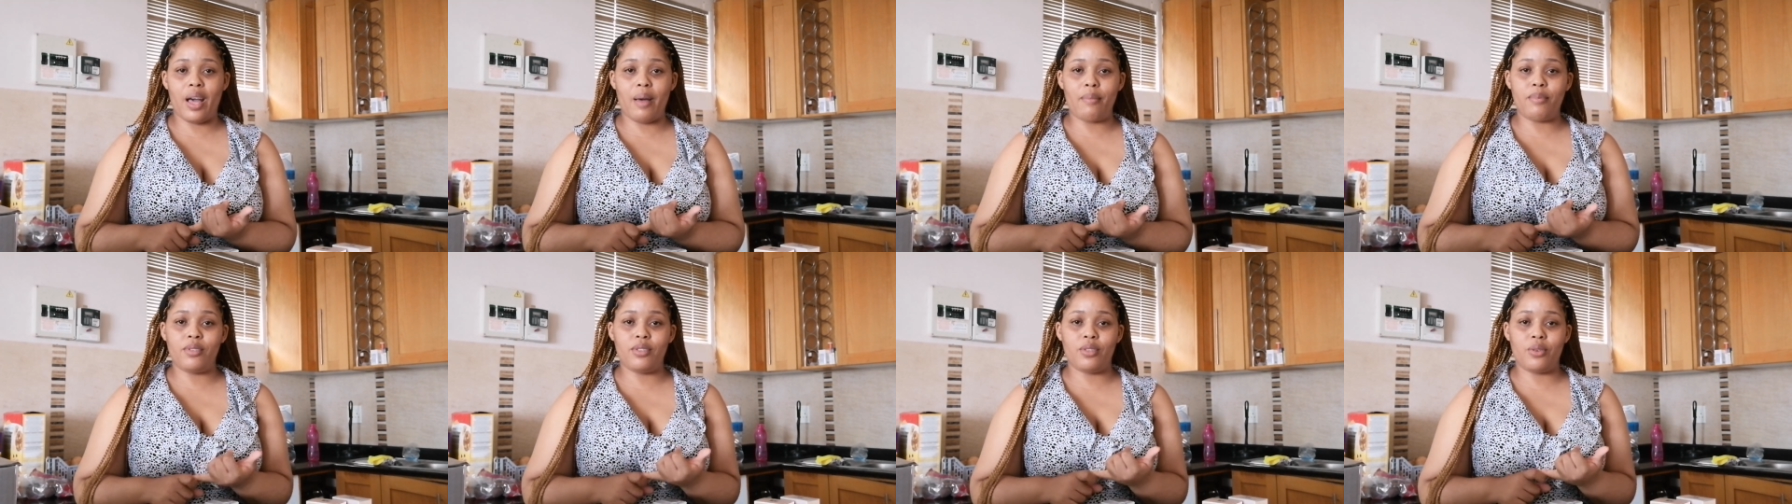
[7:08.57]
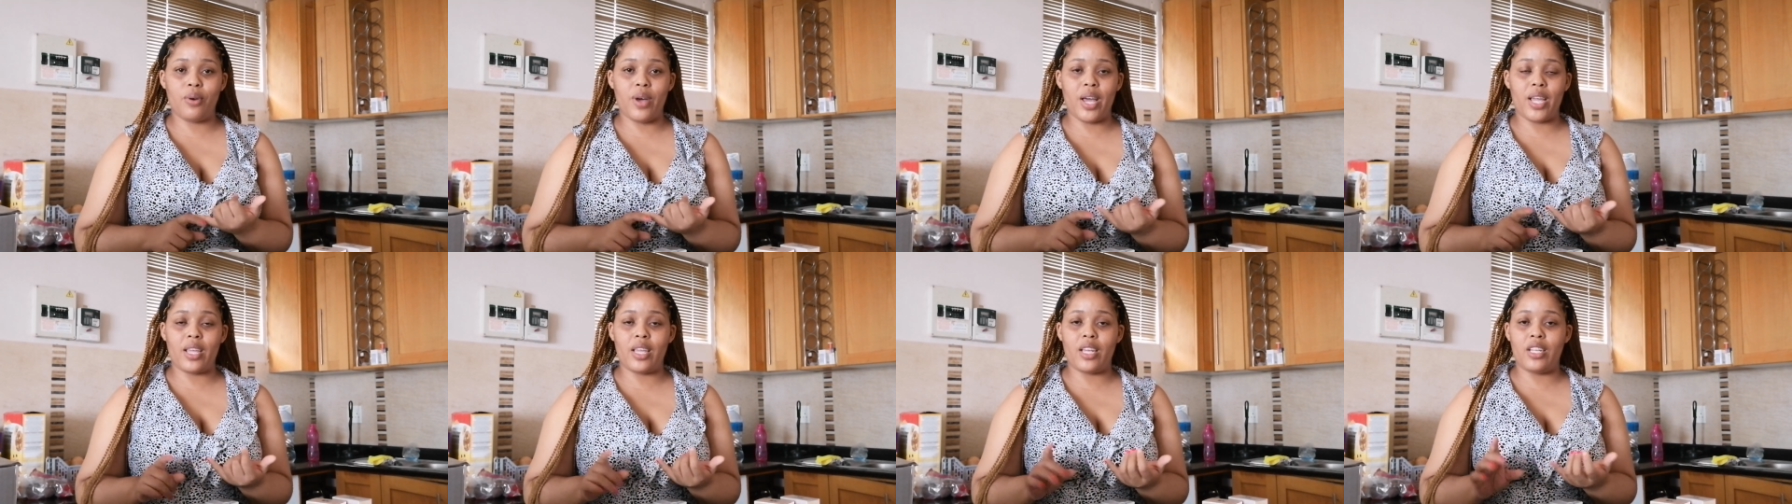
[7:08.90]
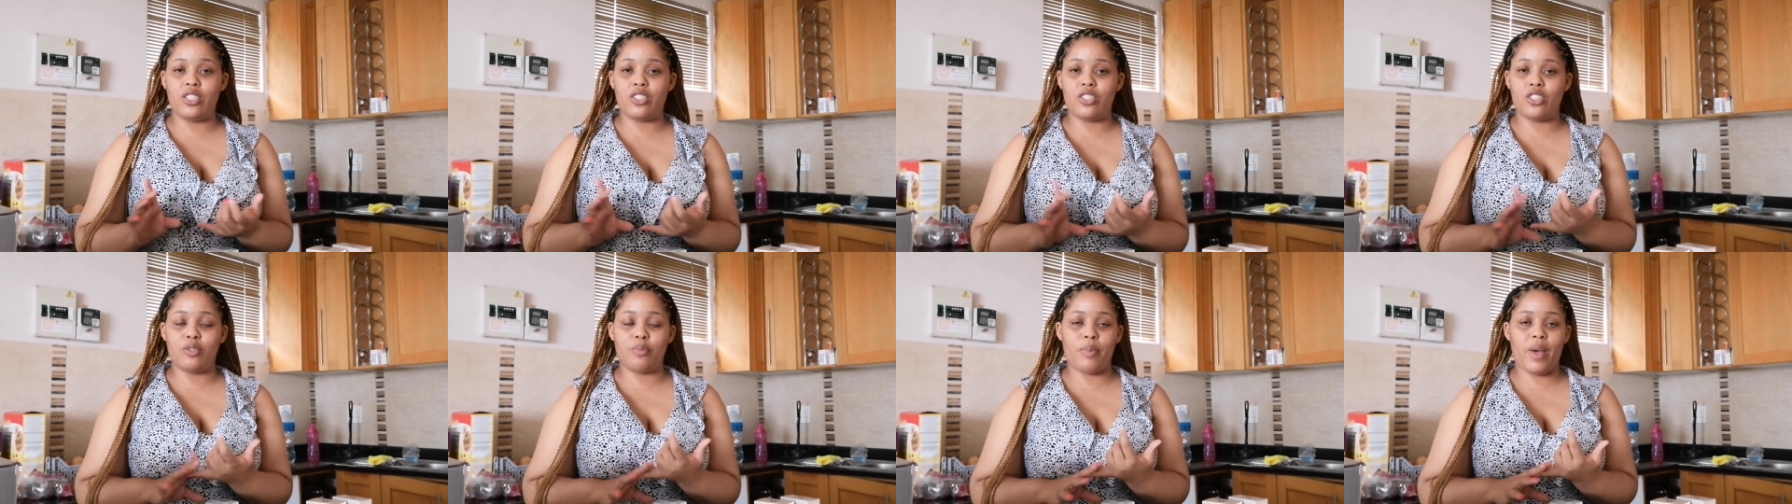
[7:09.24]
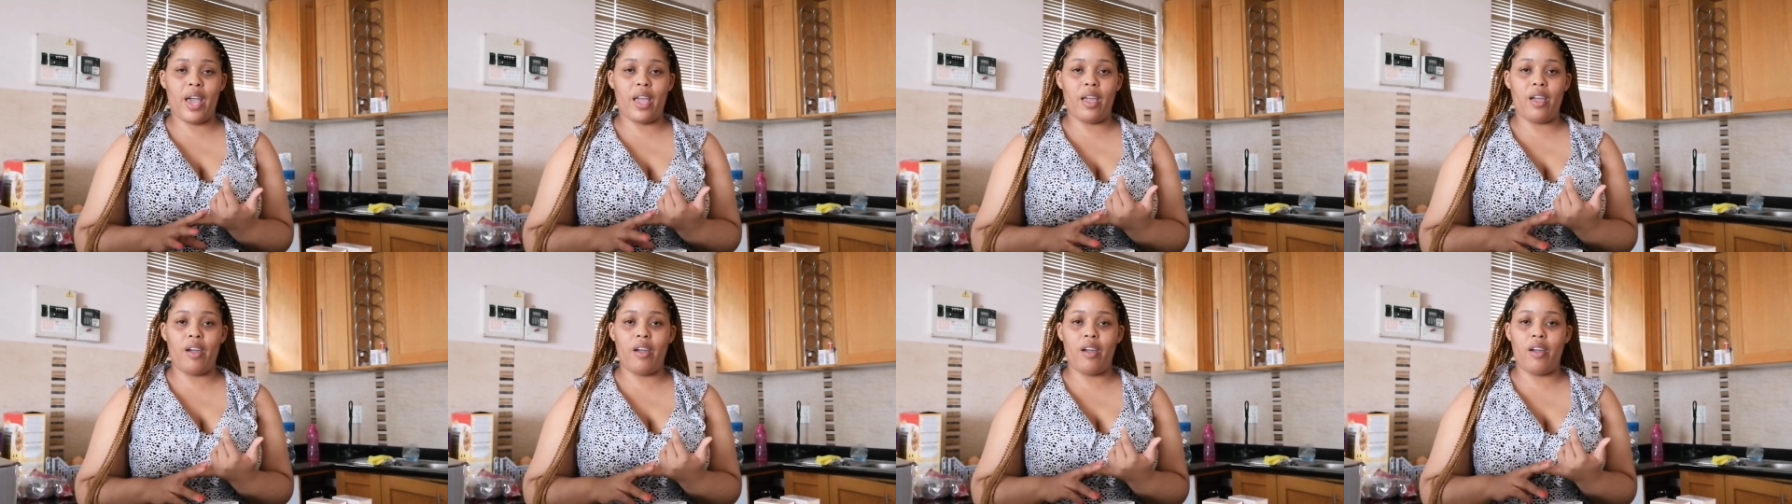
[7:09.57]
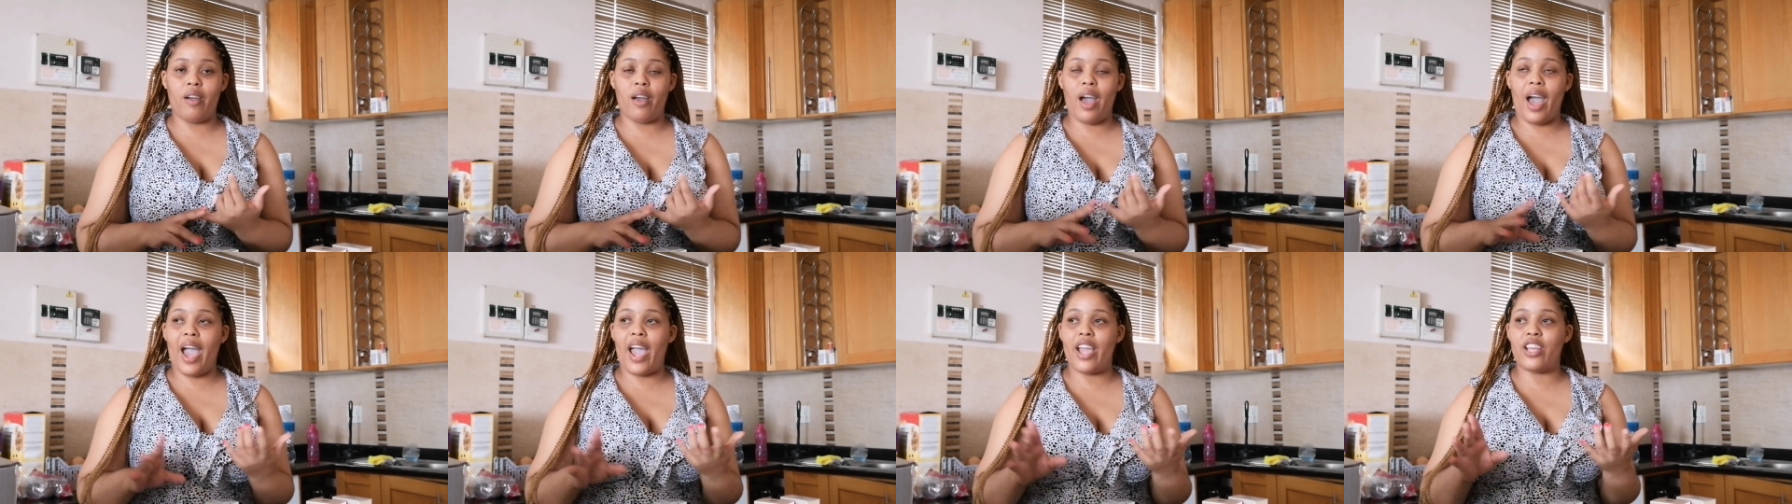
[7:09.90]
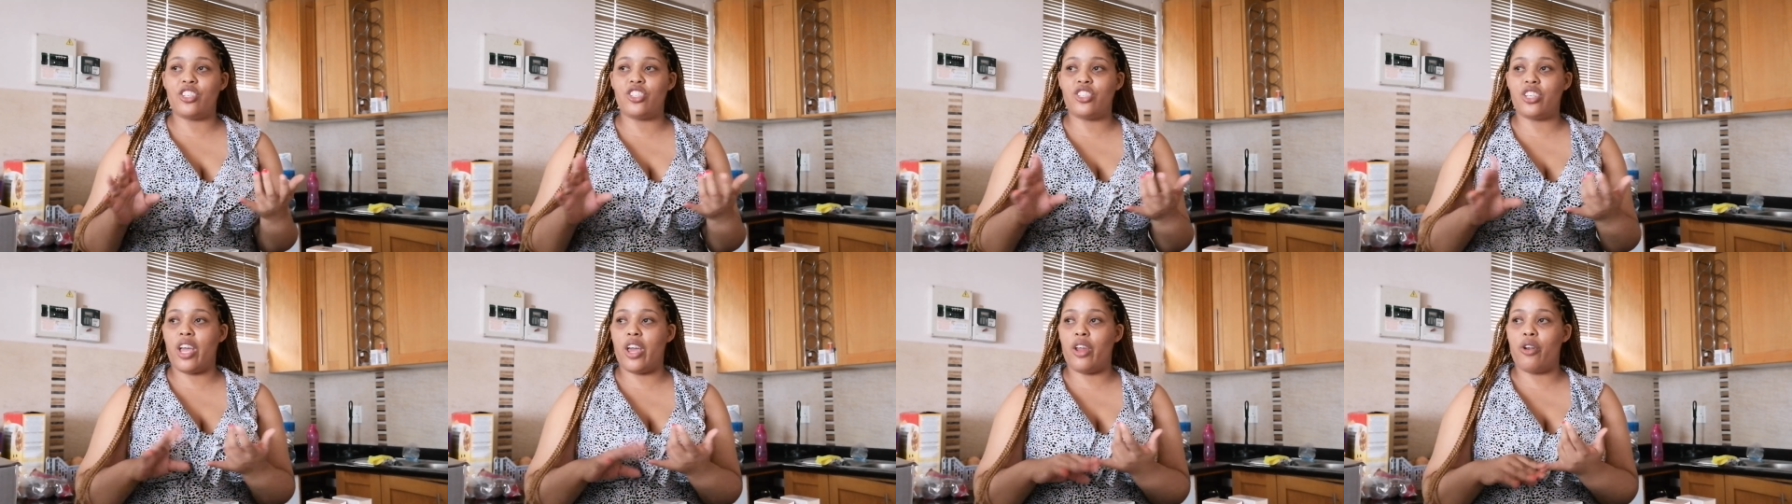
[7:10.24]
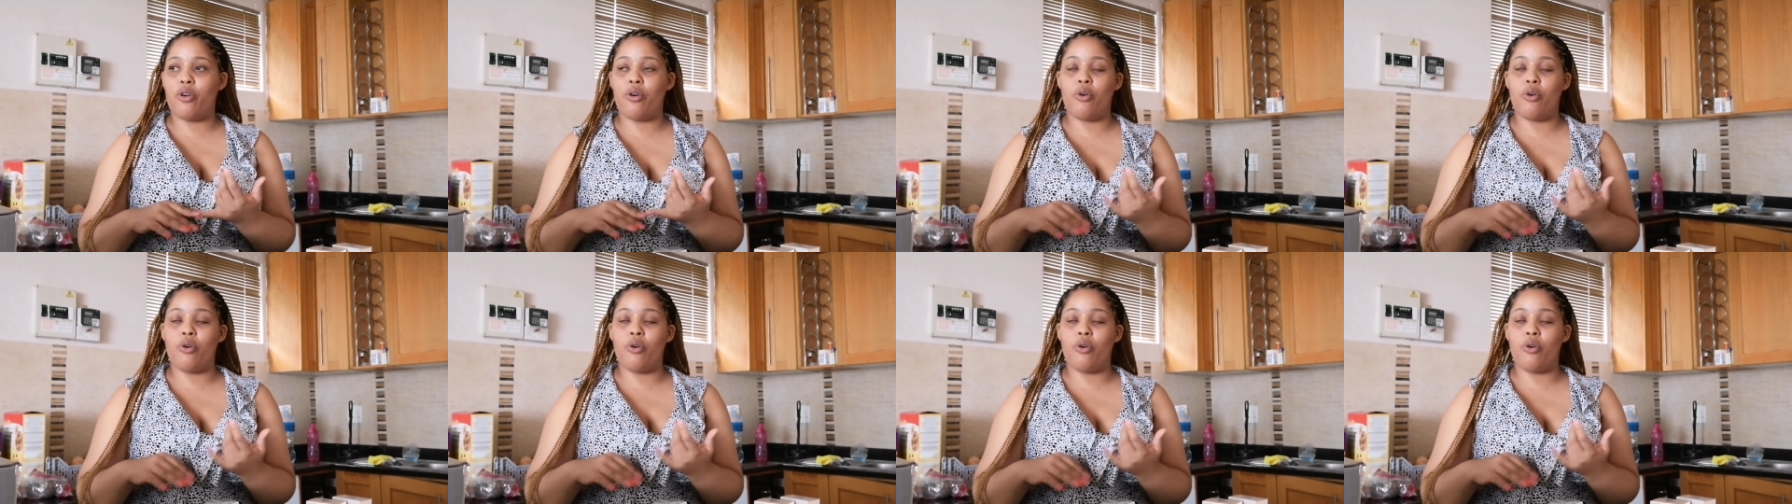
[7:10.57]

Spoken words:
so I can just buy her eyeshadow